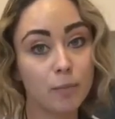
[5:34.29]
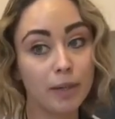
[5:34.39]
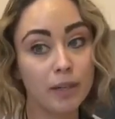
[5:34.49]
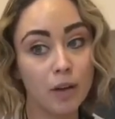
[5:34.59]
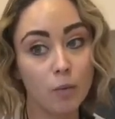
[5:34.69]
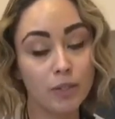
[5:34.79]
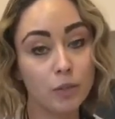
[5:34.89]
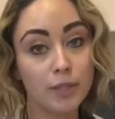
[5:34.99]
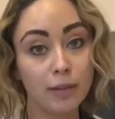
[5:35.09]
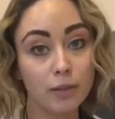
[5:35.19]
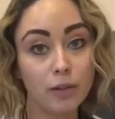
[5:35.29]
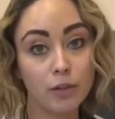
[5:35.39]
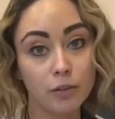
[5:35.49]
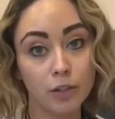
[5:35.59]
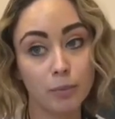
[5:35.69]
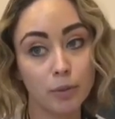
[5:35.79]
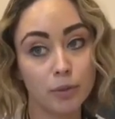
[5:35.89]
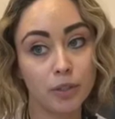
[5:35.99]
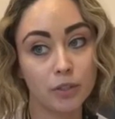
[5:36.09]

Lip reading: but once you download it on your computer,